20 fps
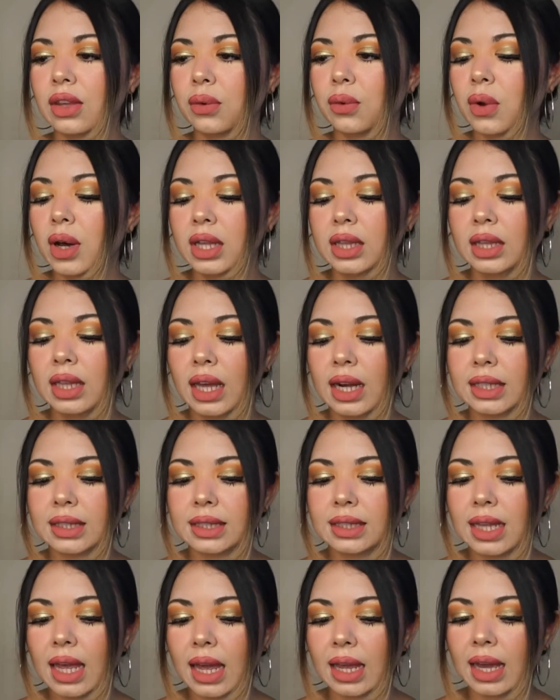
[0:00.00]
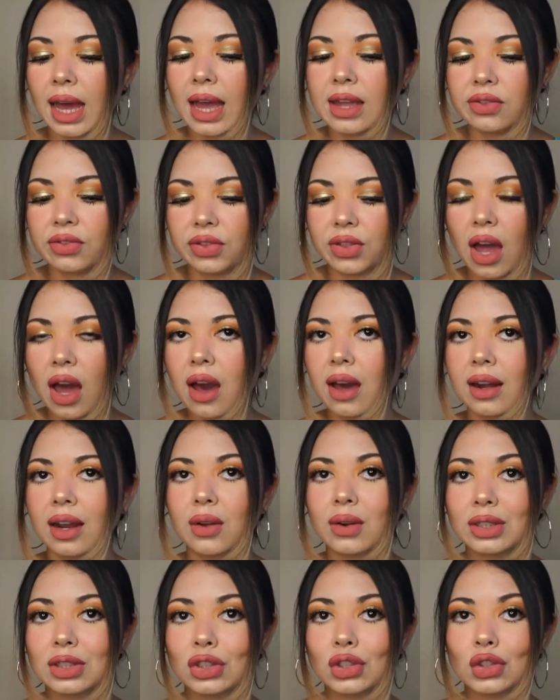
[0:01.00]
the one that's like, I thought
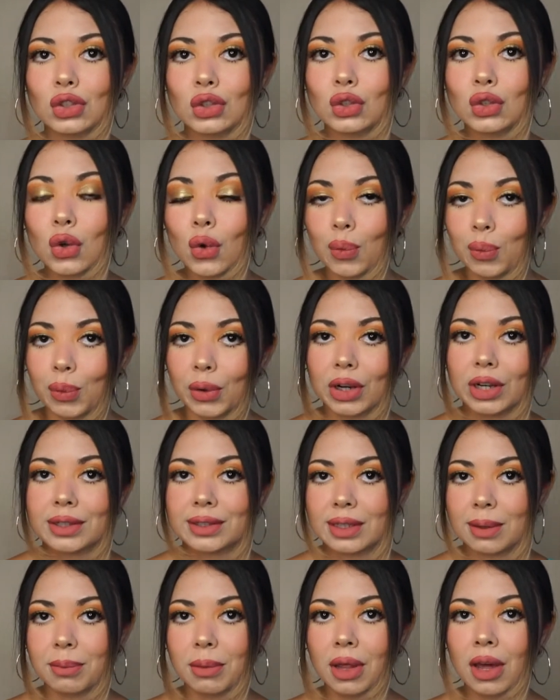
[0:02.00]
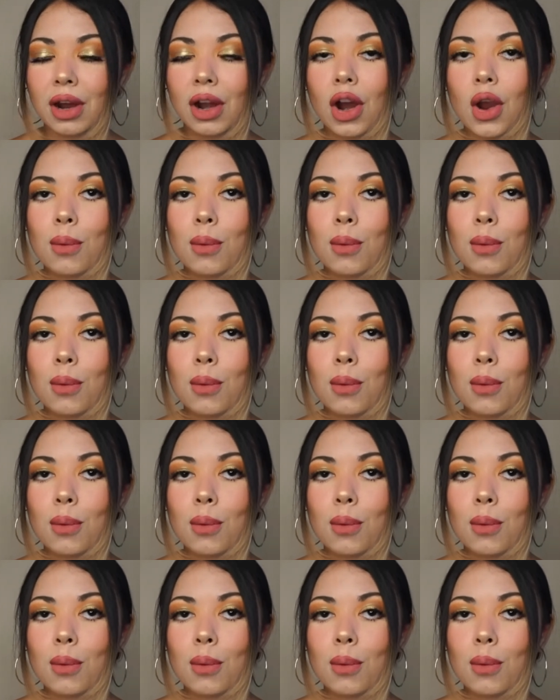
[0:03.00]
it was super similar,